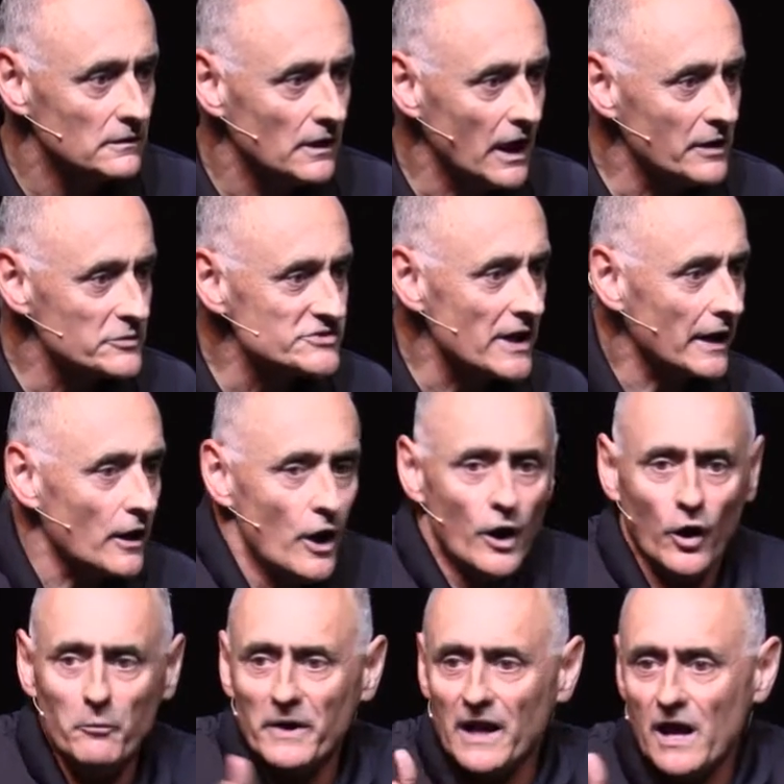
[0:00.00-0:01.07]
And I was like,
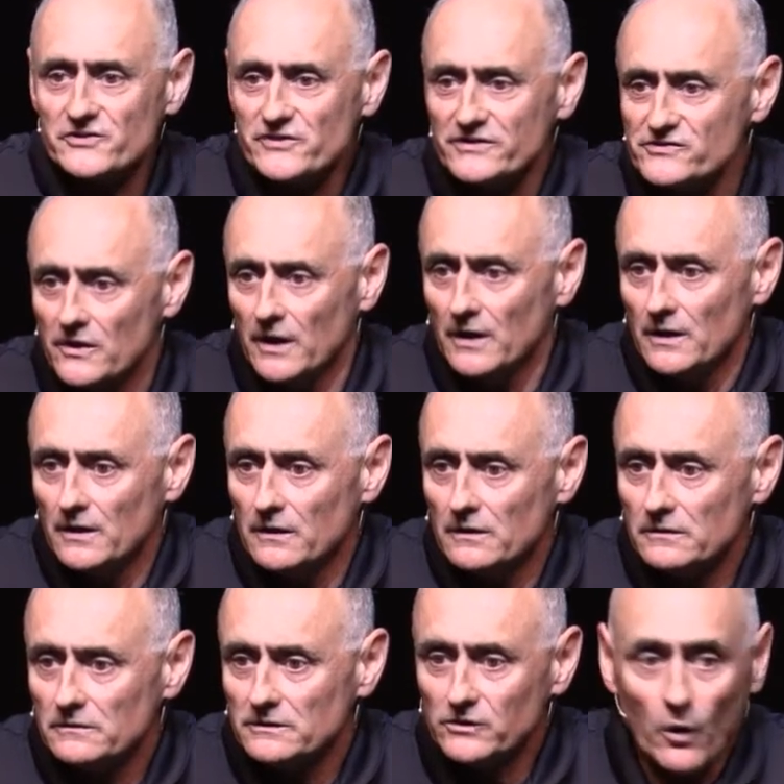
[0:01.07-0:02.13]
oh my gosh, that's,
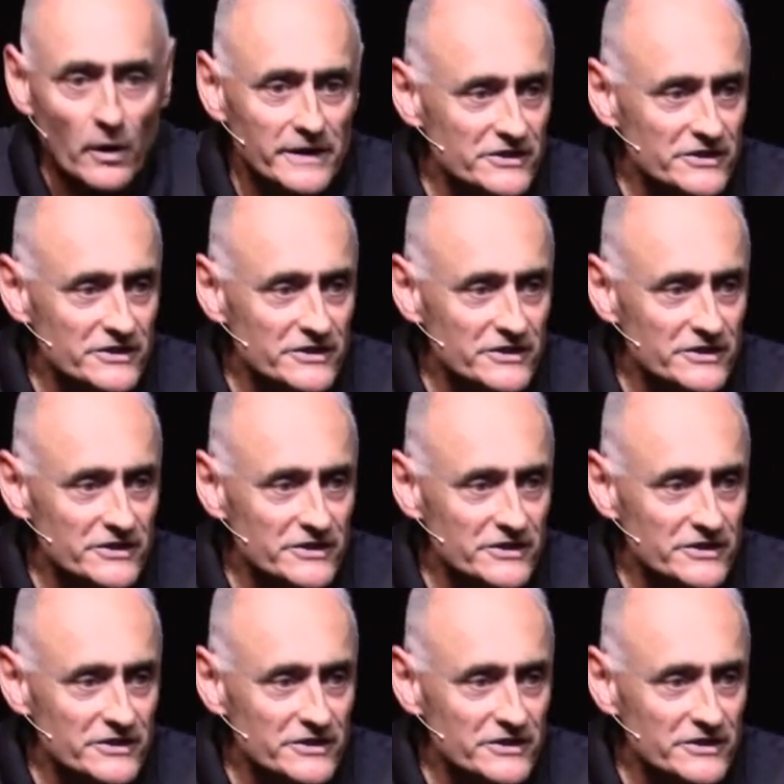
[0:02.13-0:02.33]
Lord,